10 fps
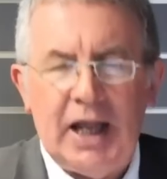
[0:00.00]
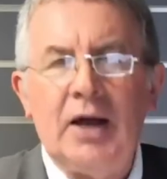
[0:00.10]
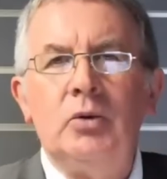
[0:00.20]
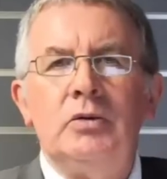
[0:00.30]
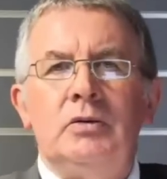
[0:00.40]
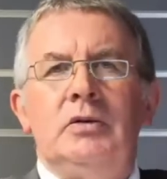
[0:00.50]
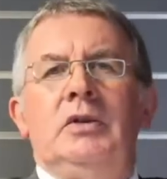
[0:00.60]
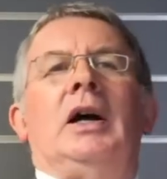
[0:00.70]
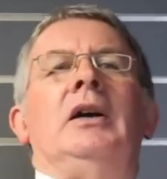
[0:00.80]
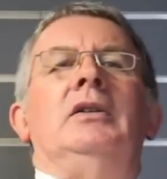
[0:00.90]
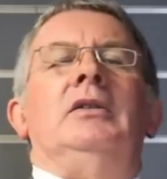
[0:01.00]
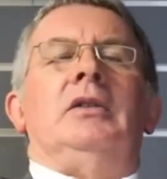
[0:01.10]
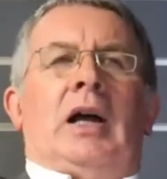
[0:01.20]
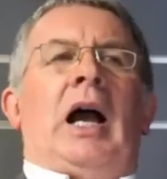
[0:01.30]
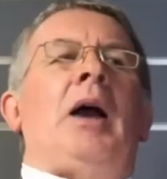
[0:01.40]
Now,
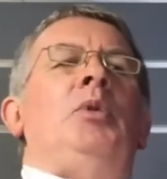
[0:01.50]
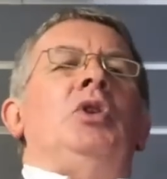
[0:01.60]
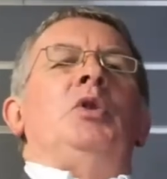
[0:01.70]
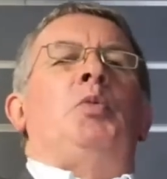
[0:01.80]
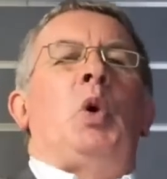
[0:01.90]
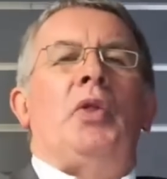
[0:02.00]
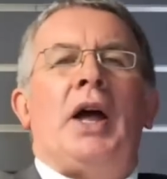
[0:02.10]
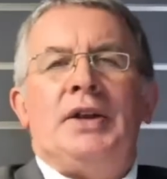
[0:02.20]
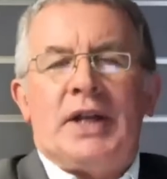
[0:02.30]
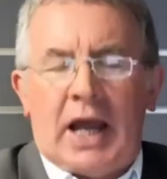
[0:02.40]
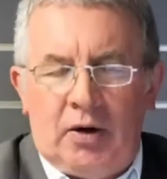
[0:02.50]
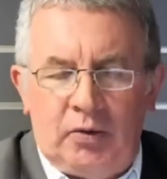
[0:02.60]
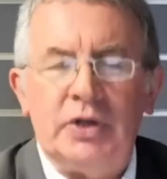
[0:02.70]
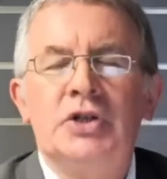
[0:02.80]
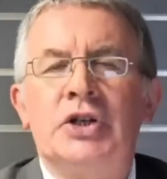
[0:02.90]
I'm going to put that
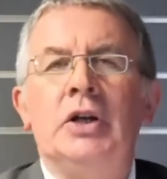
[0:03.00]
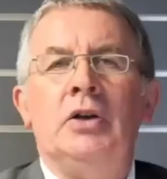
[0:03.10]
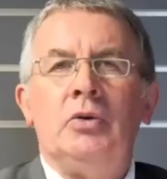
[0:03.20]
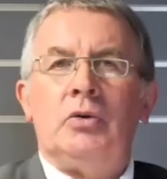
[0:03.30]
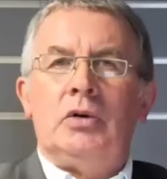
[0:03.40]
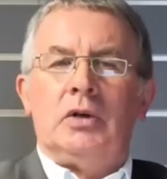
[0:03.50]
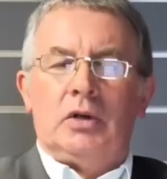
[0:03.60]
down to